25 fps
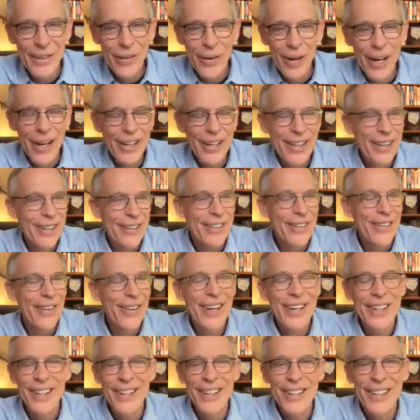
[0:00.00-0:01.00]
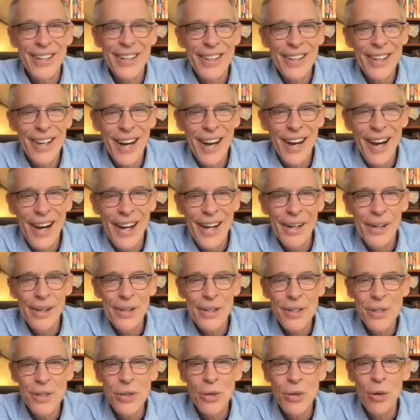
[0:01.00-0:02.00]
Craig, Craig, I
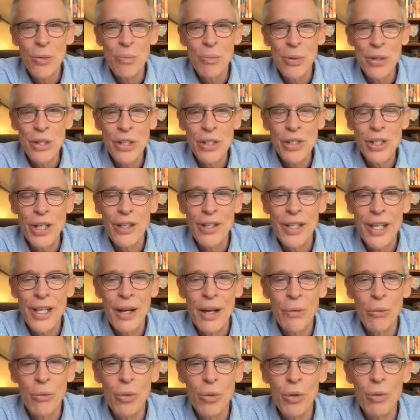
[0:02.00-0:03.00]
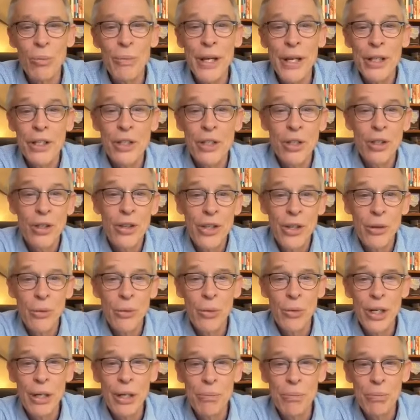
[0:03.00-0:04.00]
so appreciate that. We'll make sure that
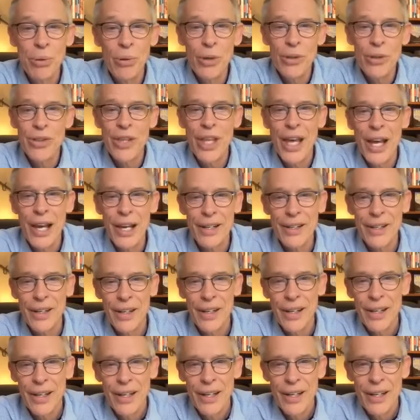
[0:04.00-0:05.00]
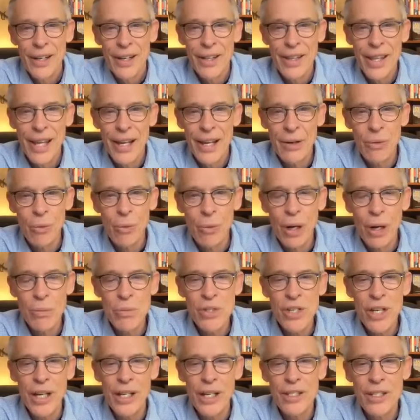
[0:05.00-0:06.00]
we put that that
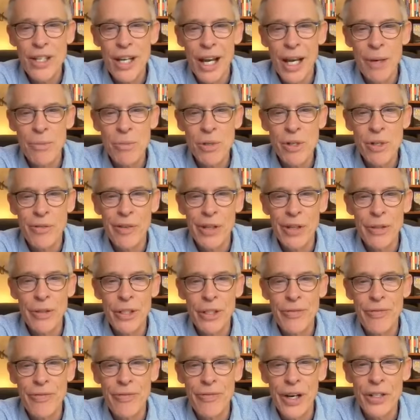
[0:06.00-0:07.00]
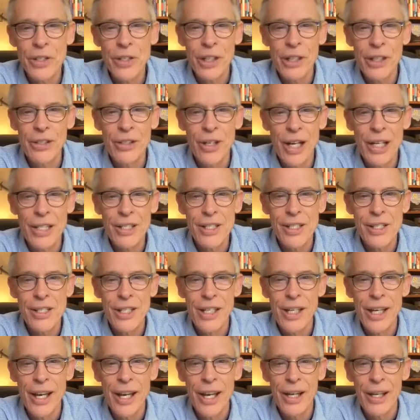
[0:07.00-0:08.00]
website,
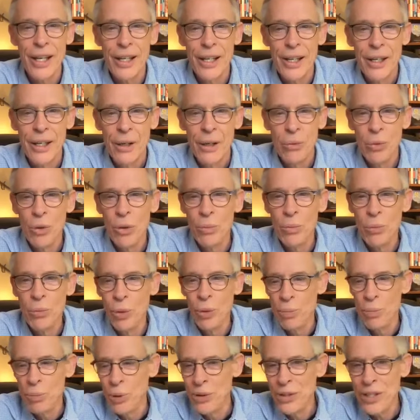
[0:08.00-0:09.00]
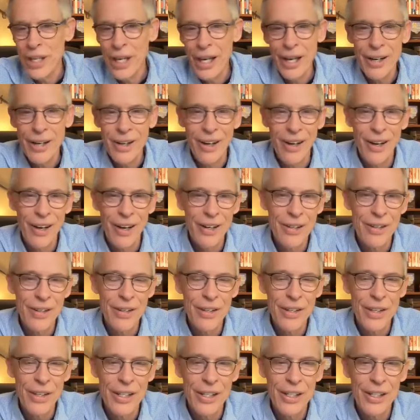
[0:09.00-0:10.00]
timesofrefreshing.ca. We'll, we'll put that
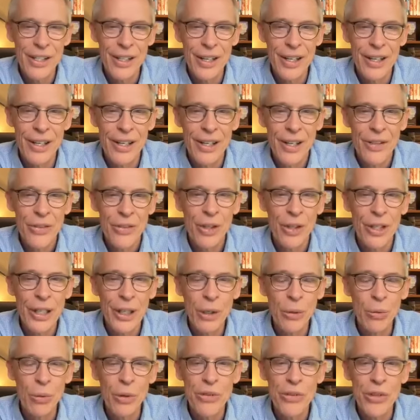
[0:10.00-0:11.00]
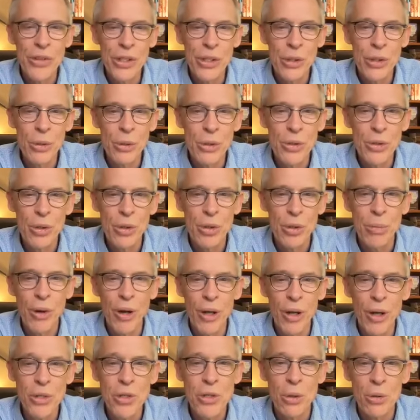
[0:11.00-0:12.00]
on the uh, the link with the YouTube
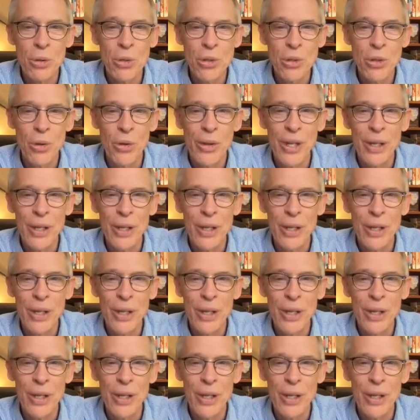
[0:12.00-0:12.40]
also so